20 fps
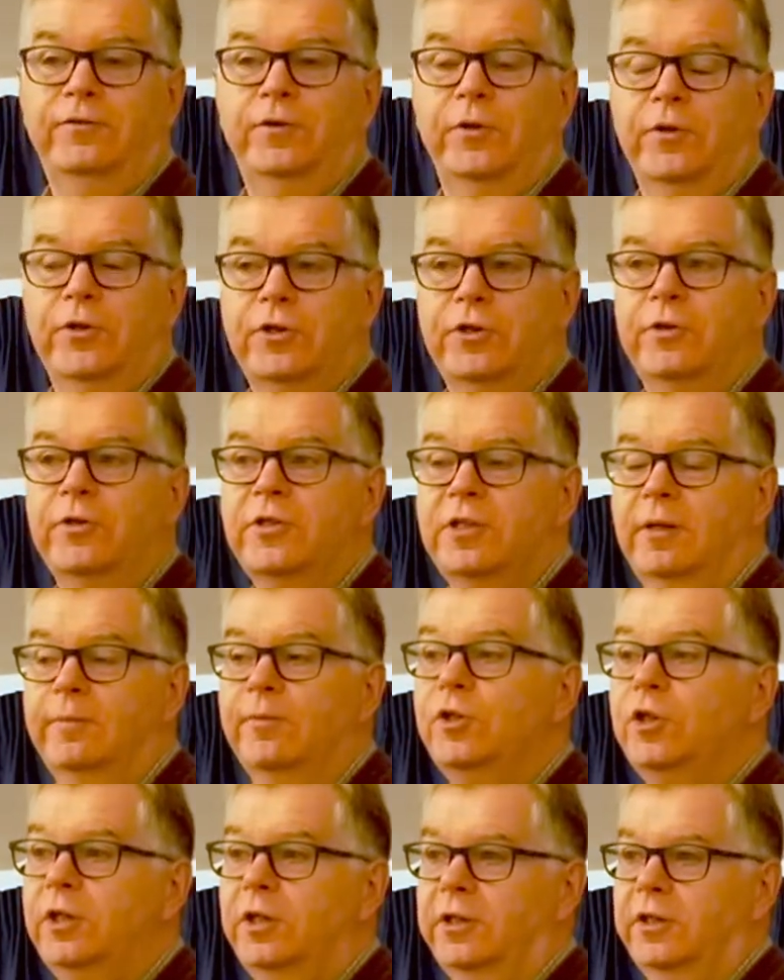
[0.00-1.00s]
for the
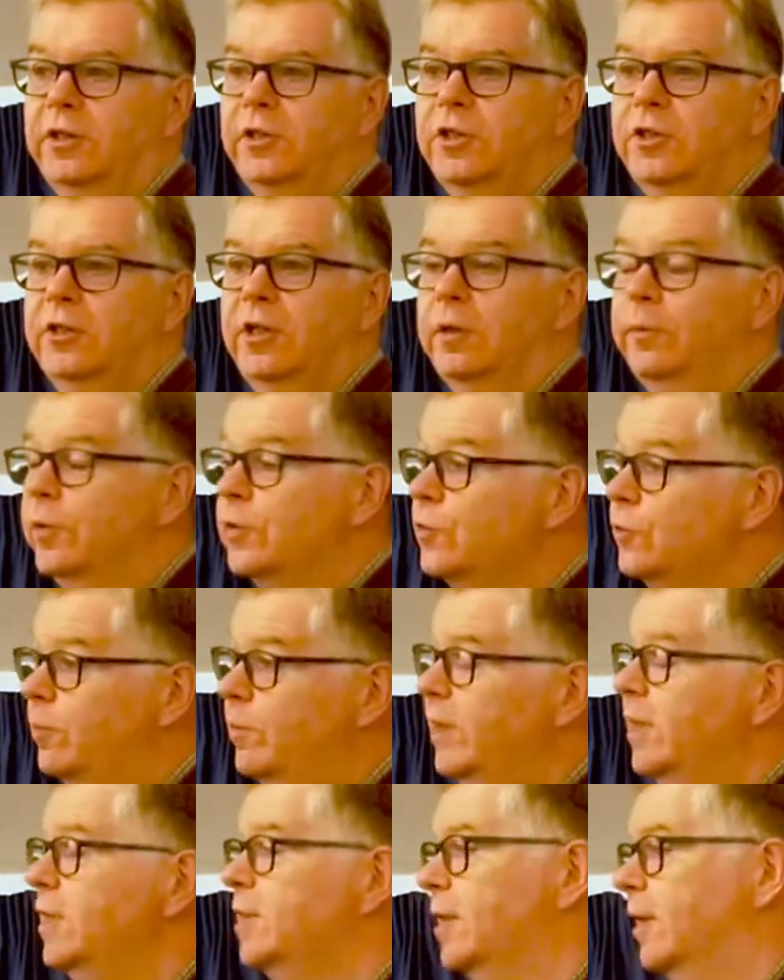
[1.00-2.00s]
Jerusalem church than it was for
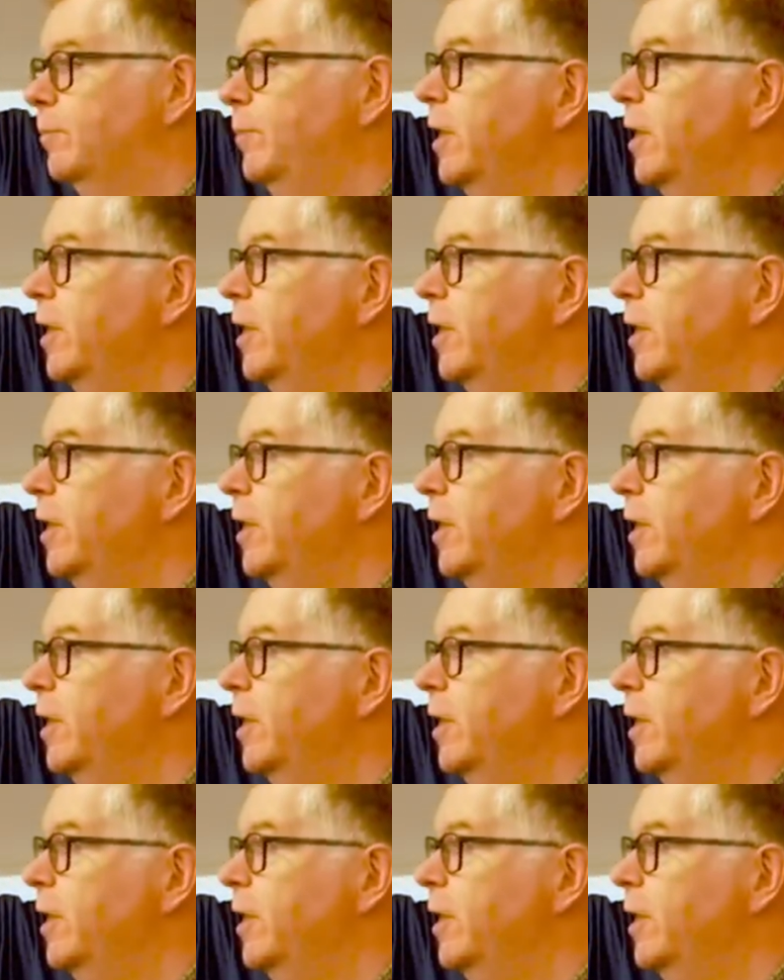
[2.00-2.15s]
Peter.